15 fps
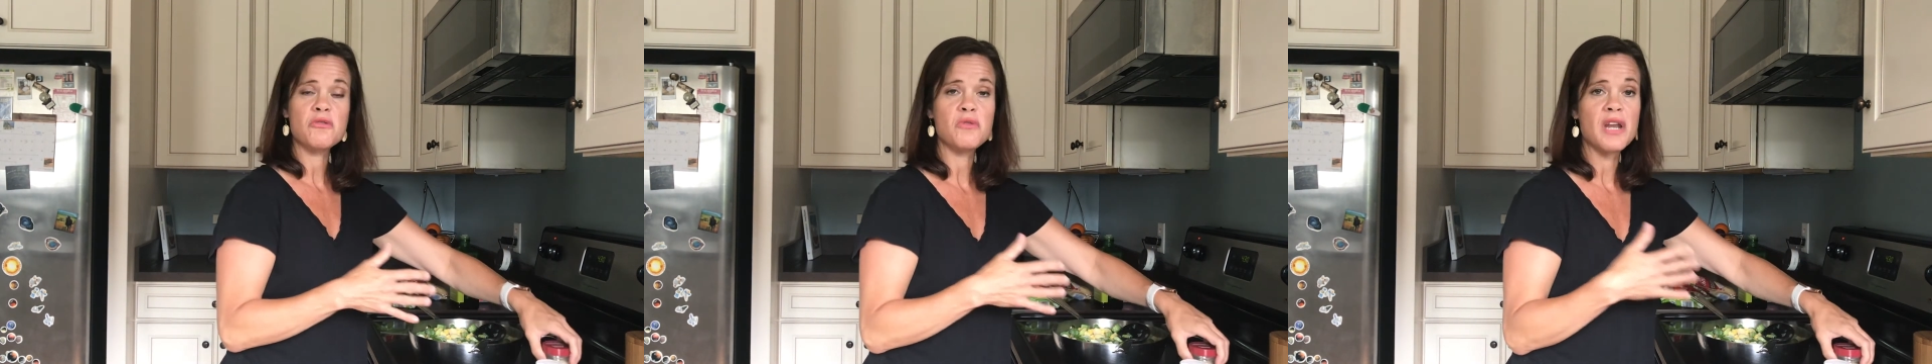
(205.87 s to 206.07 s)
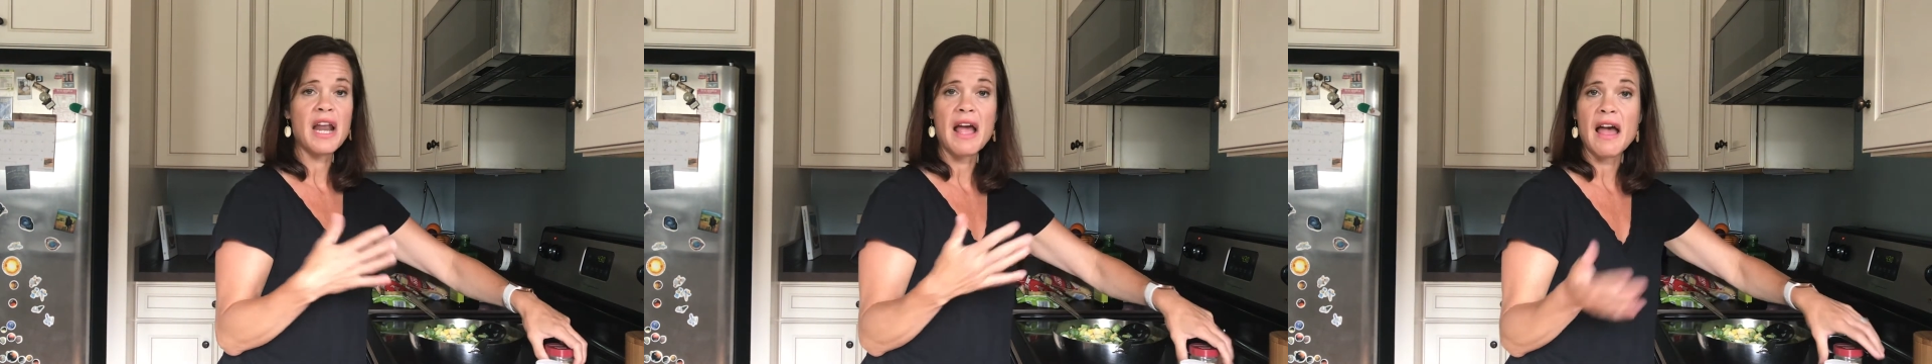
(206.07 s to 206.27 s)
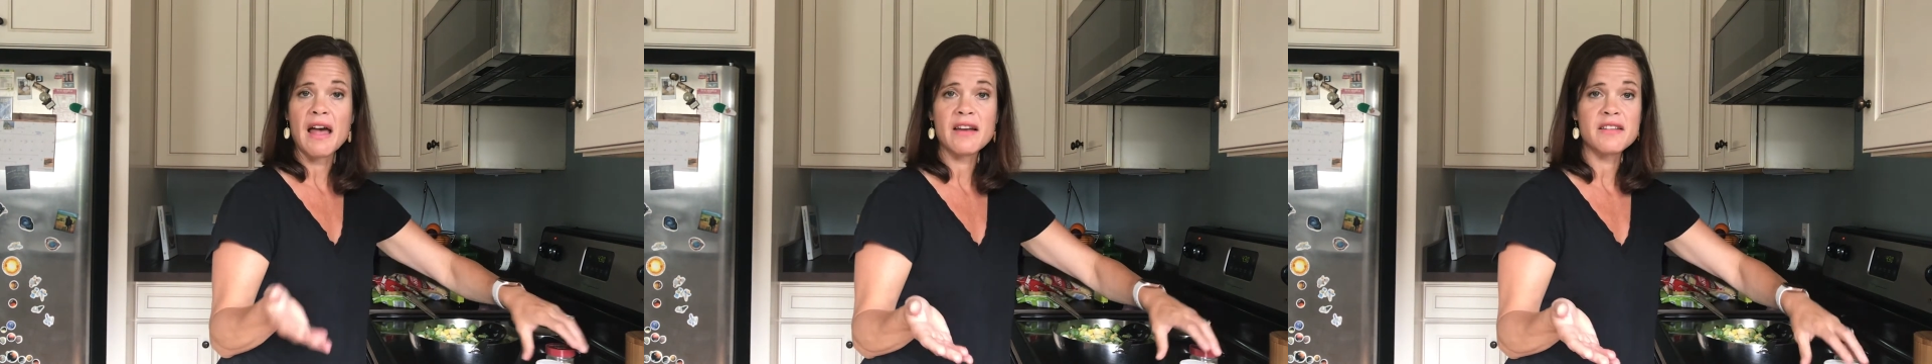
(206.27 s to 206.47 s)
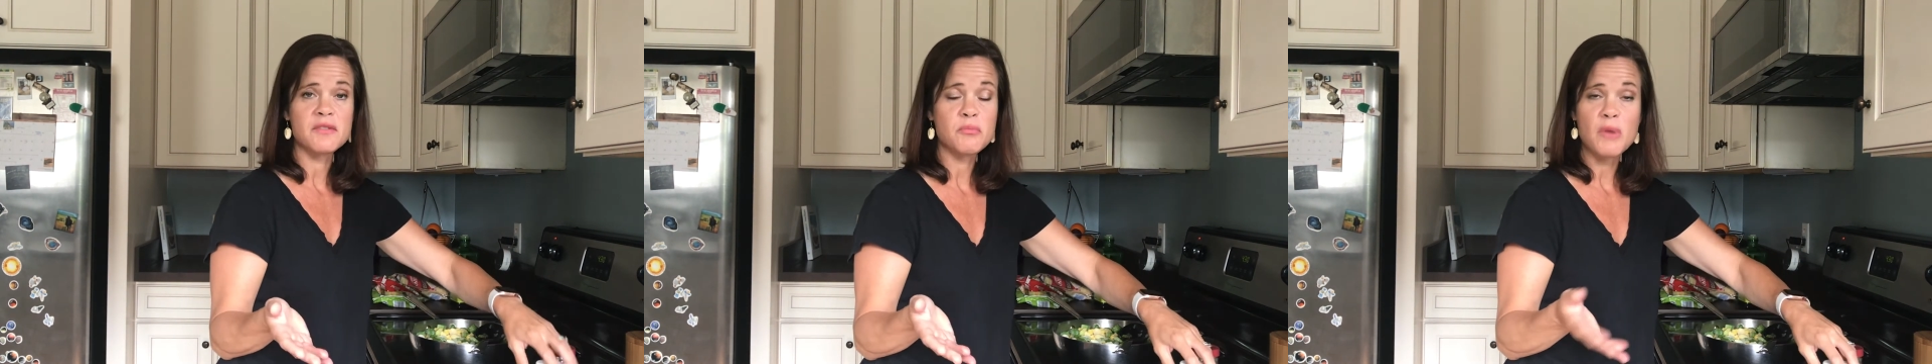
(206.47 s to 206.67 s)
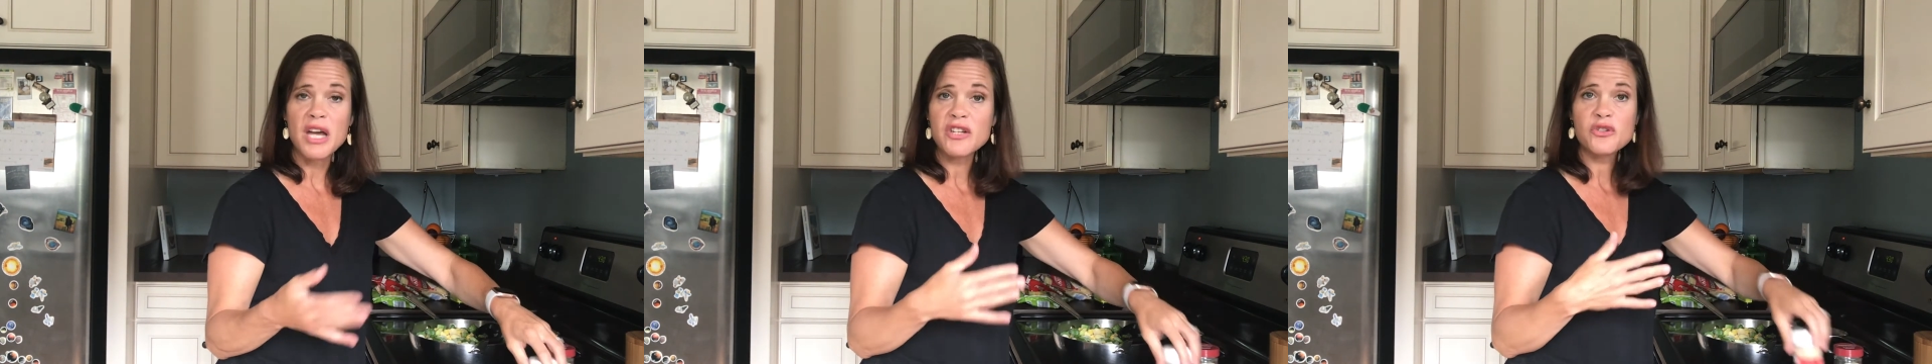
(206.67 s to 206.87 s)
you can add
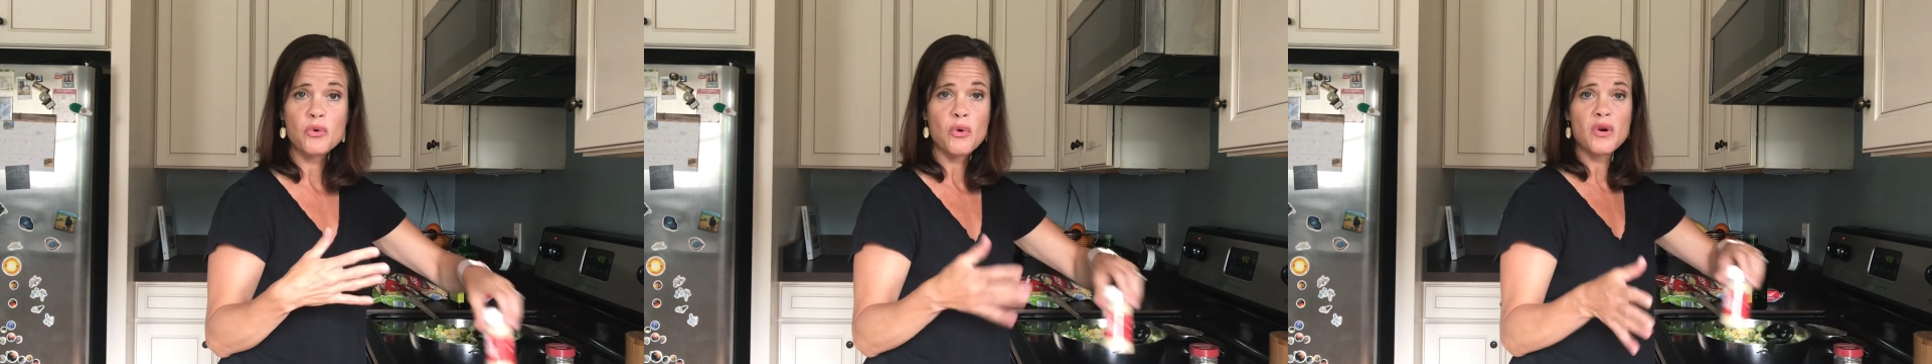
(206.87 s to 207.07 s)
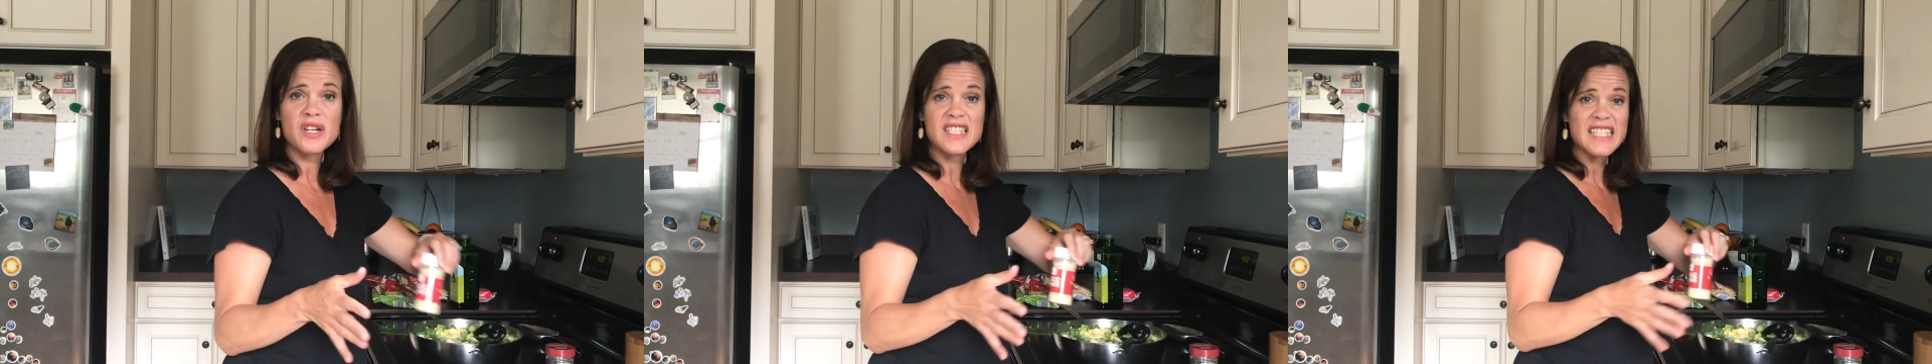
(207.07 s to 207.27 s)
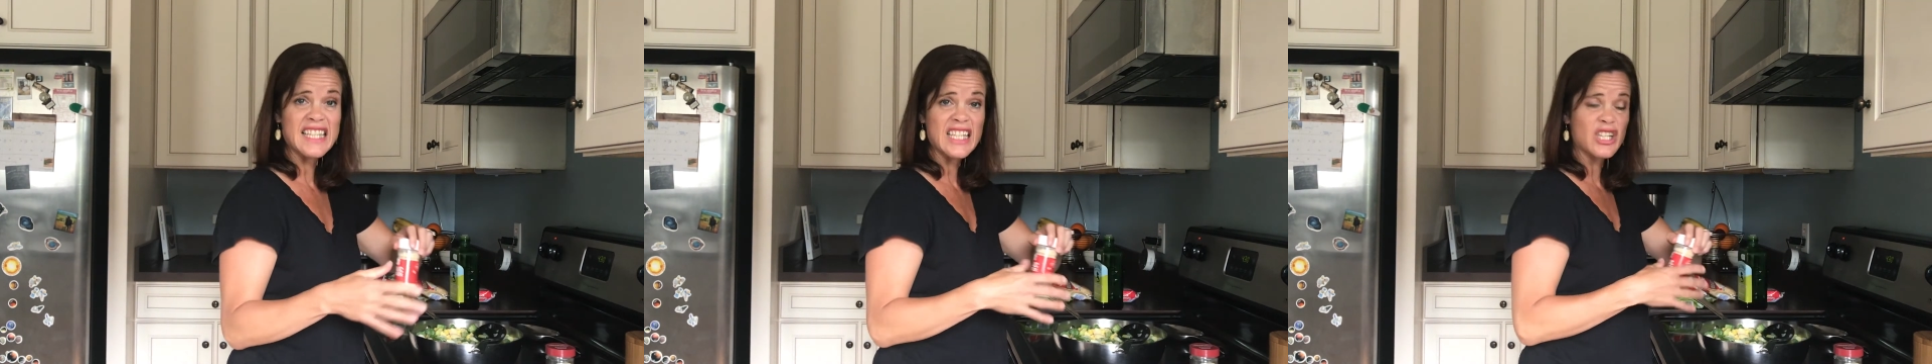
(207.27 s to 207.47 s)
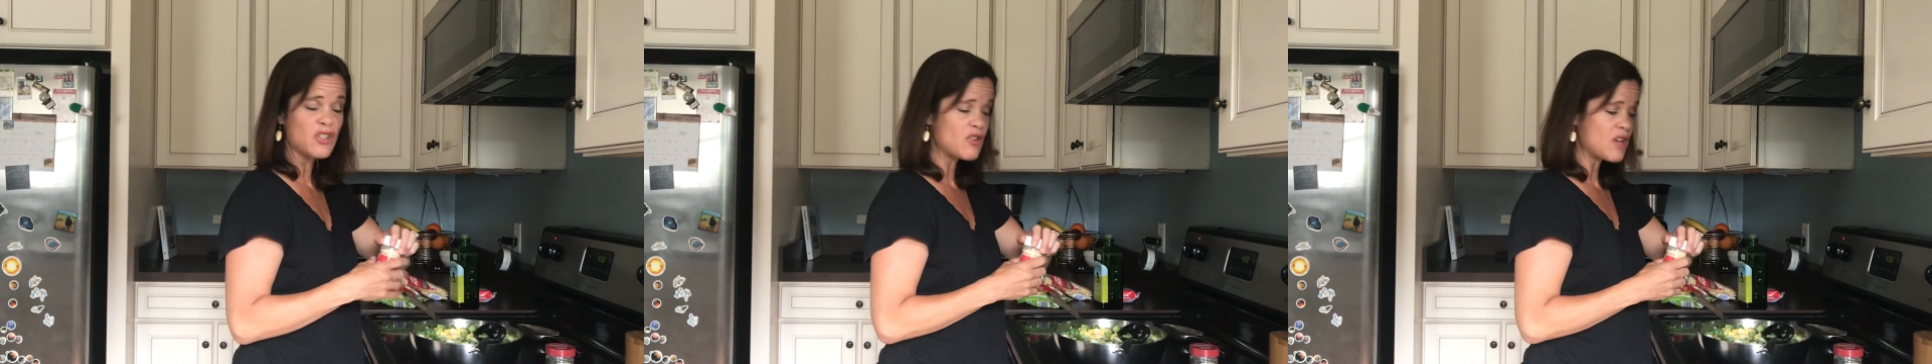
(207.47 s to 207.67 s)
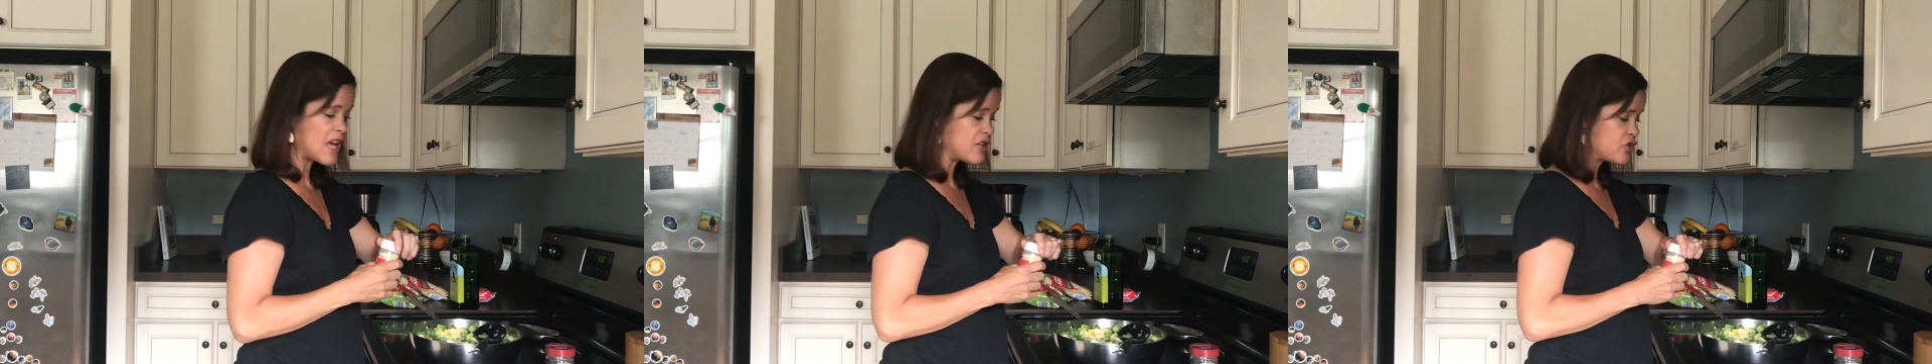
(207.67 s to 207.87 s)
as much or as
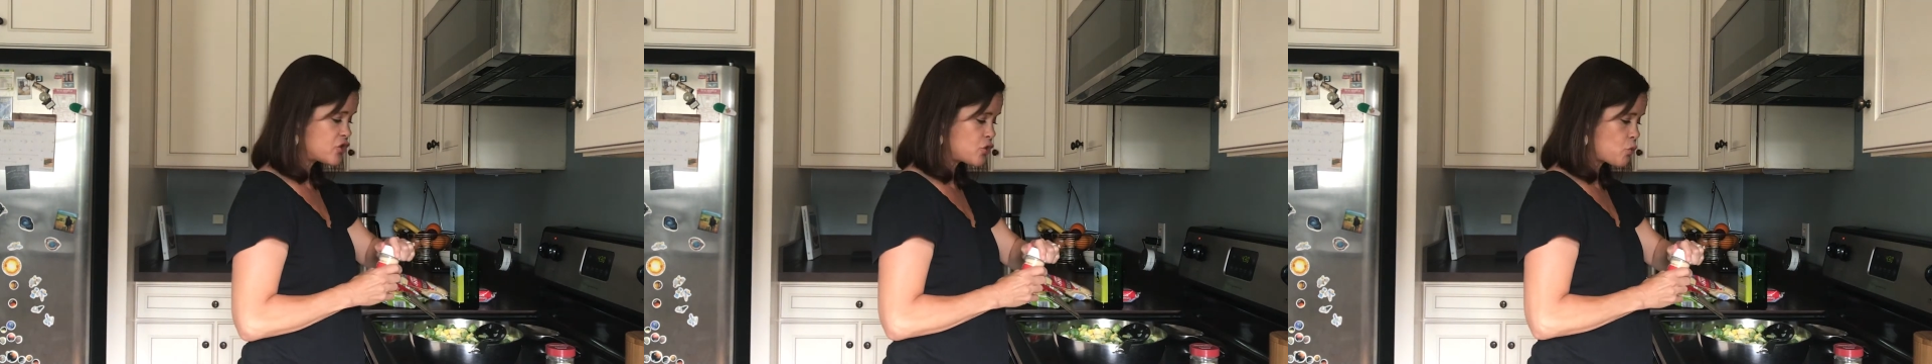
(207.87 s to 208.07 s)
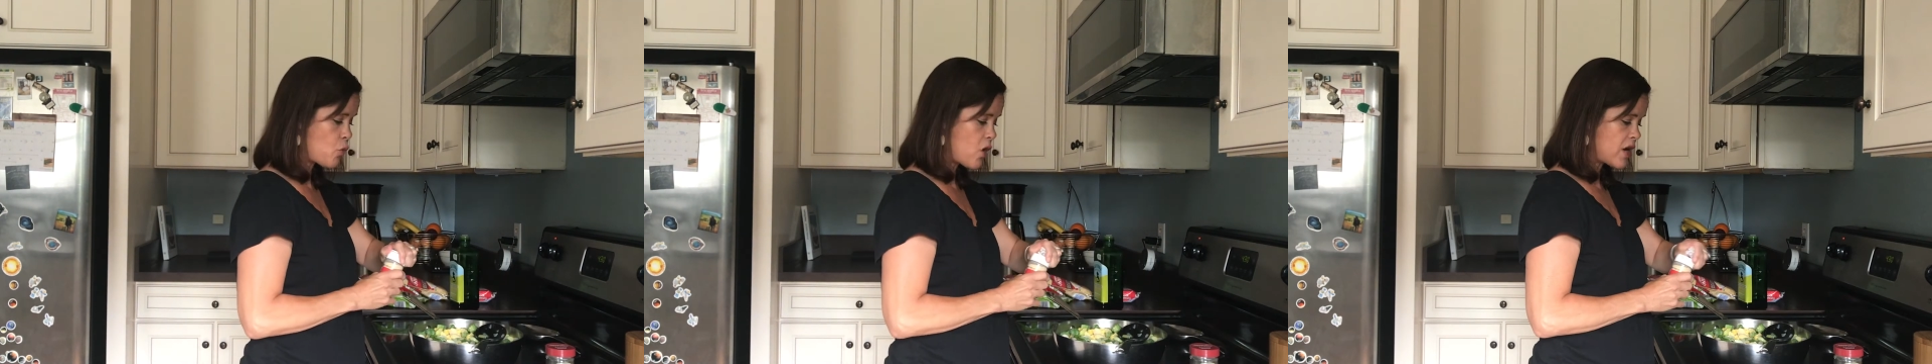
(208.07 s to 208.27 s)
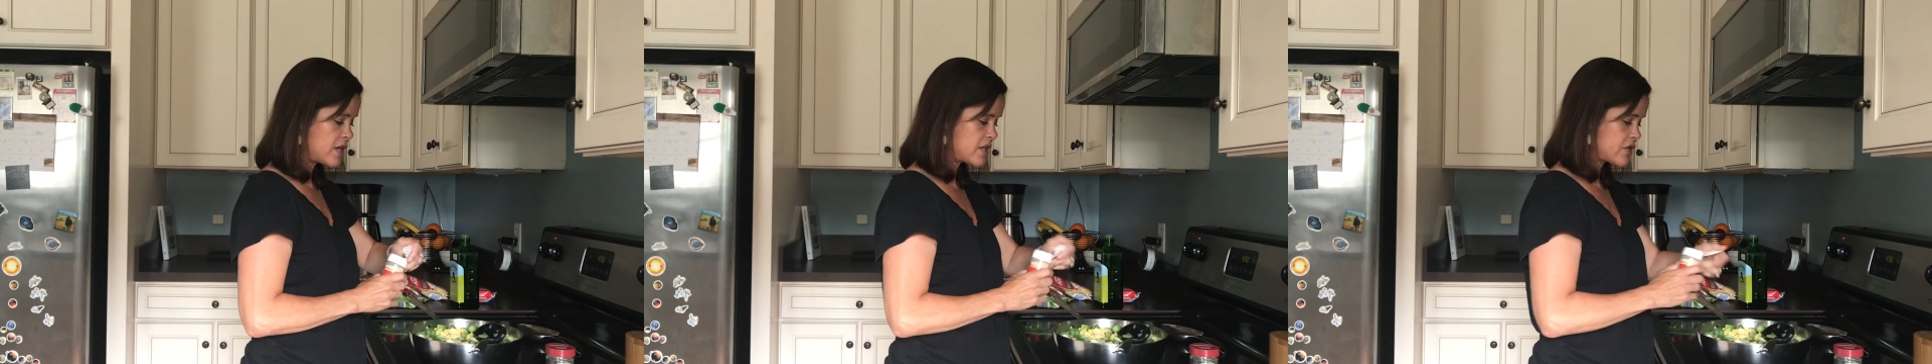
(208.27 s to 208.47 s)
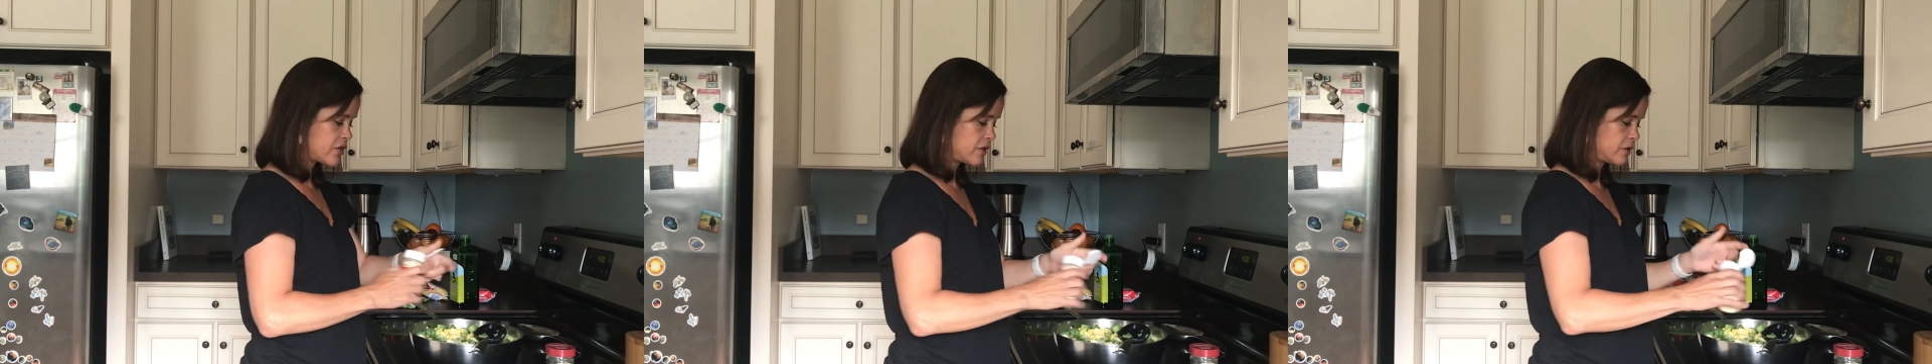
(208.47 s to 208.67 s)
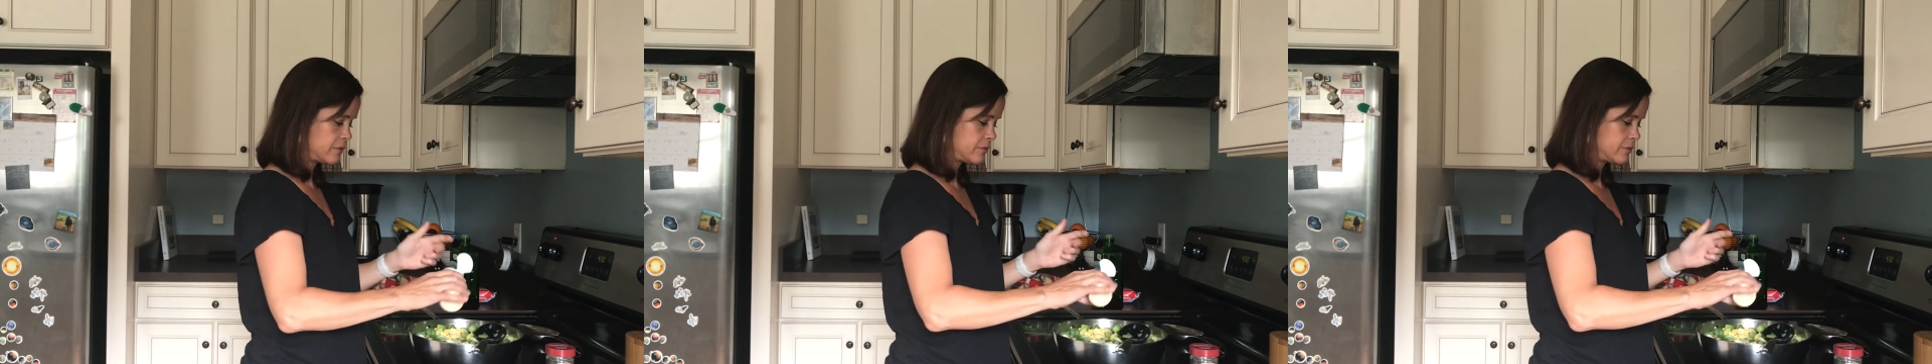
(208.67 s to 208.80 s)
little as you want.